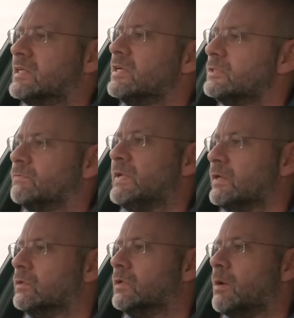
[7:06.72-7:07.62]
does
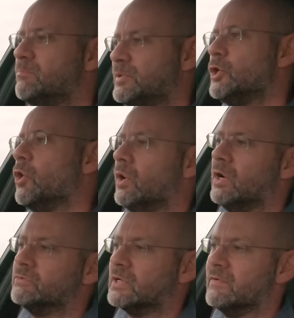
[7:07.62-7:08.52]
feel
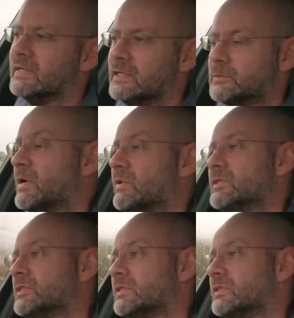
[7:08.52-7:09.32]
pure of driving experience.